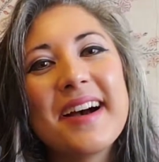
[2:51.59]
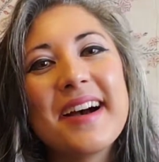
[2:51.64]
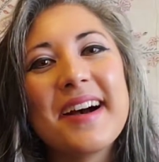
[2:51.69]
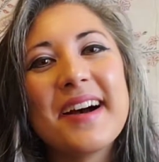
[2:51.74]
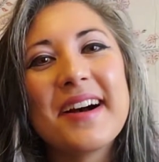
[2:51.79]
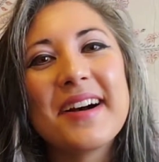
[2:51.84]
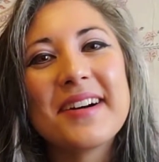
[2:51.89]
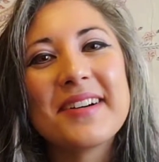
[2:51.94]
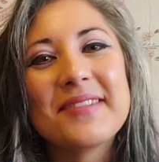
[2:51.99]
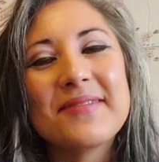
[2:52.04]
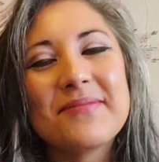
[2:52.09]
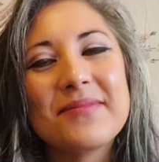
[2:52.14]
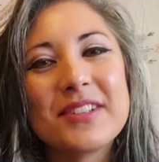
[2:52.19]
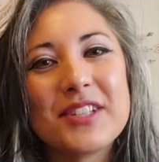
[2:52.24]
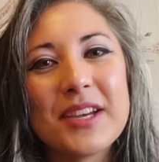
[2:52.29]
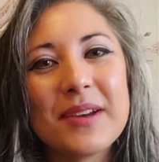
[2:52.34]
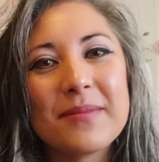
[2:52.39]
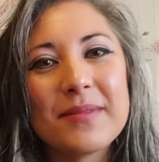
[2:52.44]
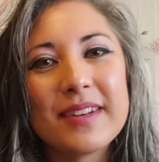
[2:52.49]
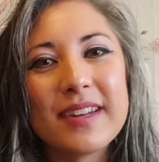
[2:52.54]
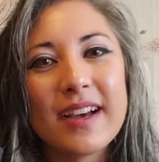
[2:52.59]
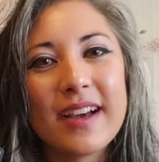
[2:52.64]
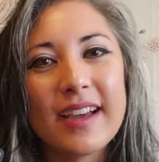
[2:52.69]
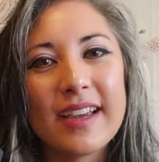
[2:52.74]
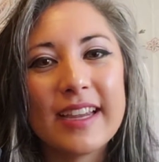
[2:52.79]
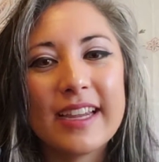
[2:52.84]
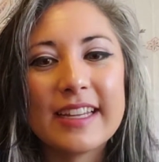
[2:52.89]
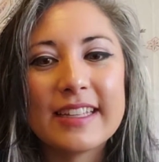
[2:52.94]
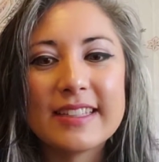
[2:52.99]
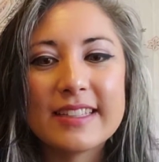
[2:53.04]
um,
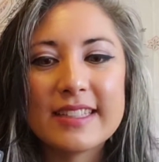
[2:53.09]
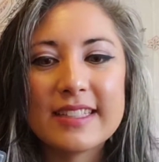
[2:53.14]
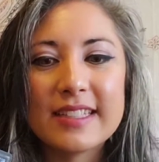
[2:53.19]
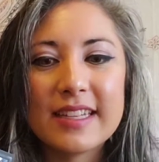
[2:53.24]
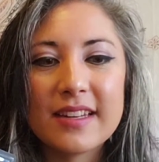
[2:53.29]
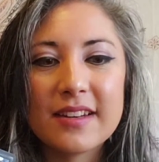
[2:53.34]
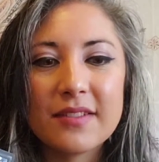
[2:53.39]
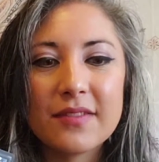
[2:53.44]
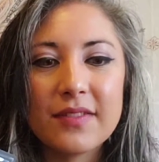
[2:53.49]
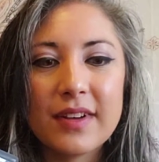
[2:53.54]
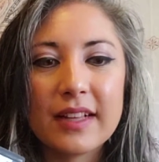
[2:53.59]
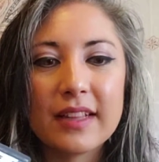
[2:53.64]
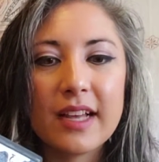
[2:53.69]
Gemini, instead of